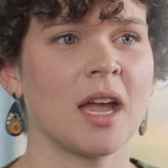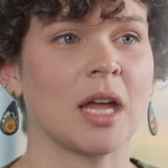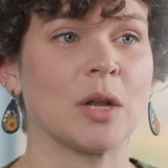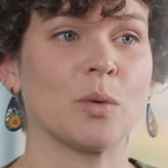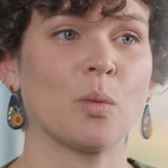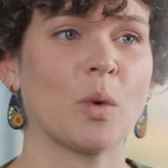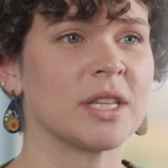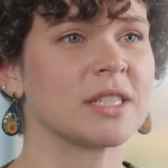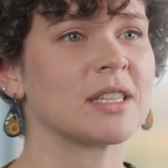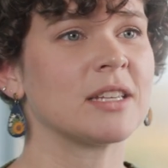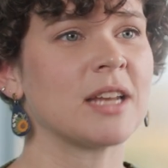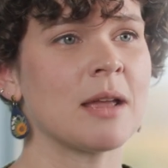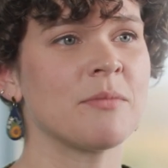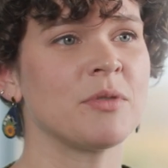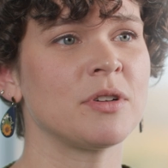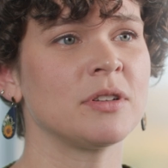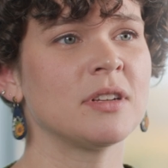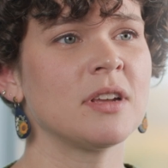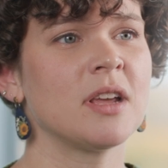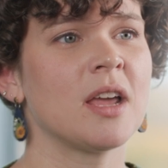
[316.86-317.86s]
And once
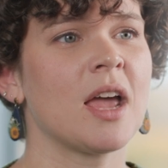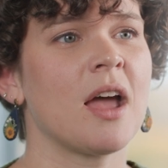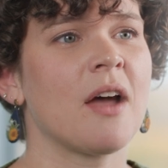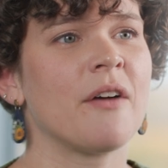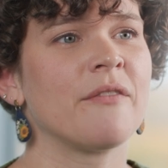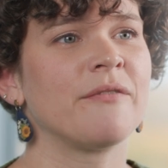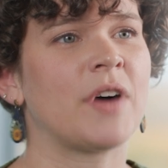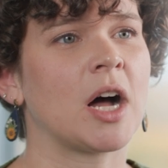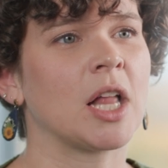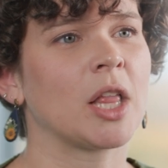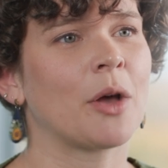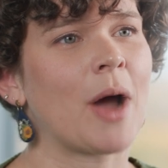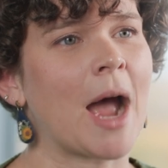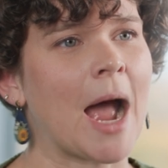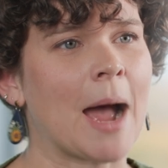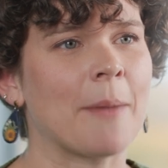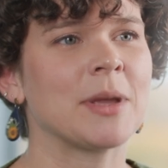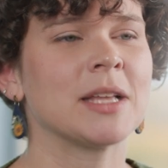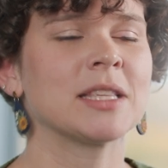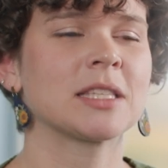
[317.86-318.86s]
enabled, Follow
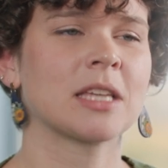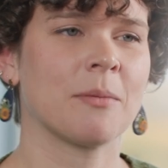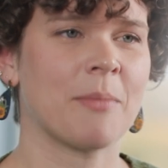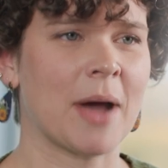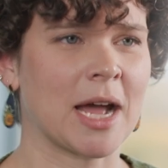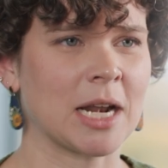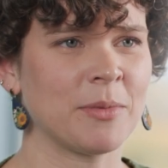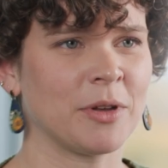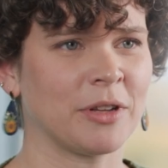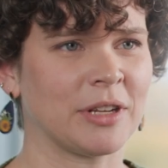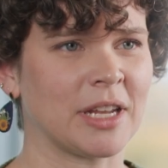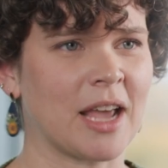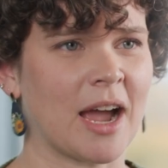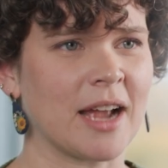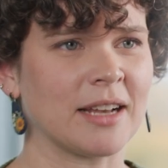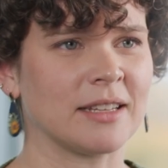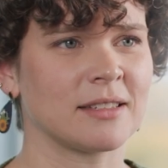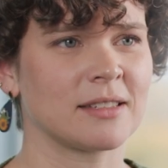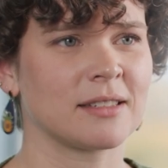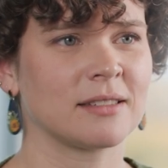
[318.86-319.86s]
Appian's compatibility
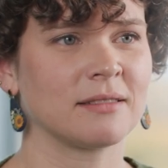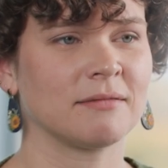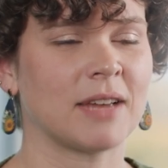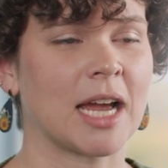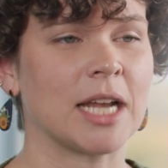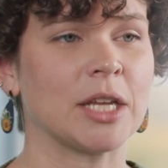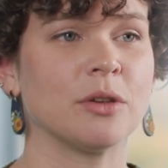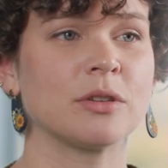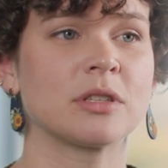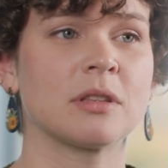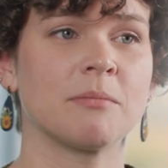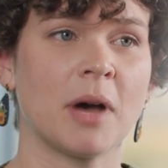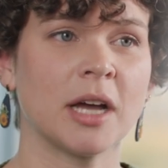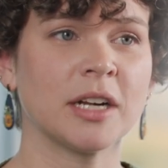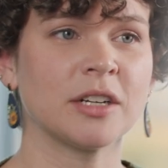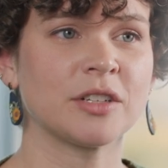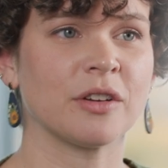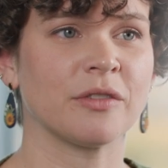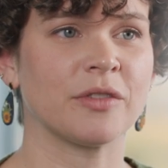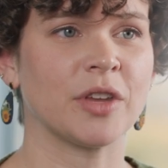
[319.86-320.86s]
guidance and use the
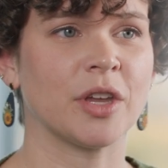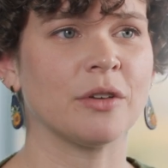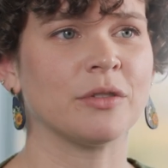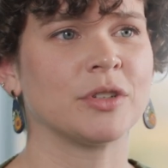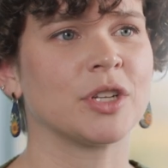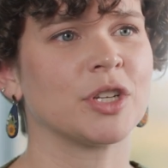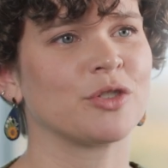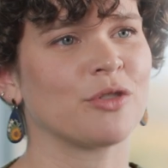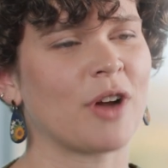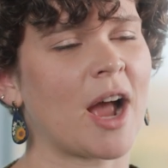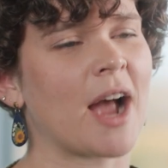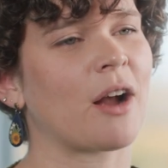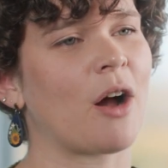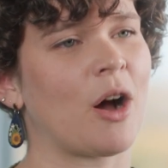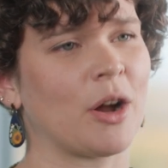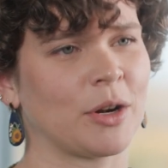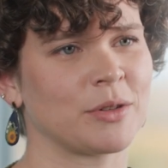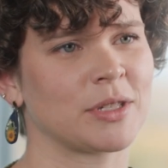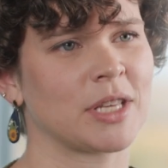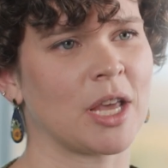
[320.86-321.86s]
monitor view to track
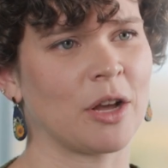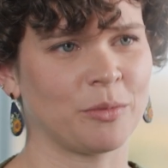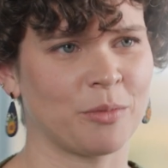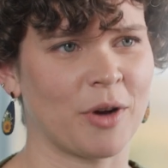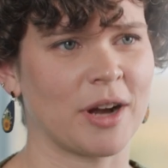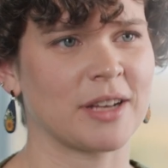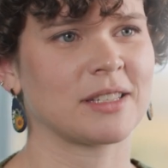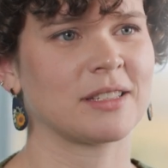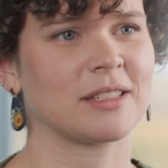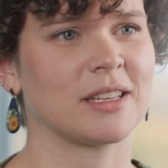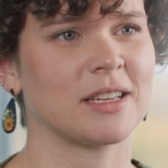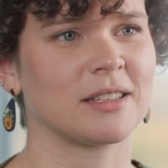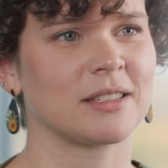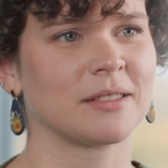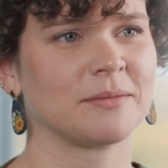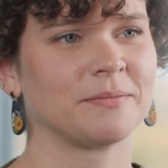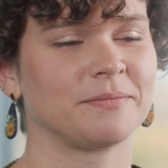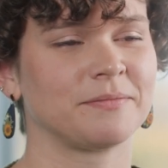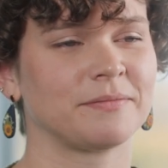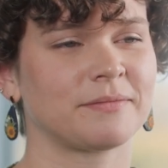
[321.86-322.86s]
autoscaled processes.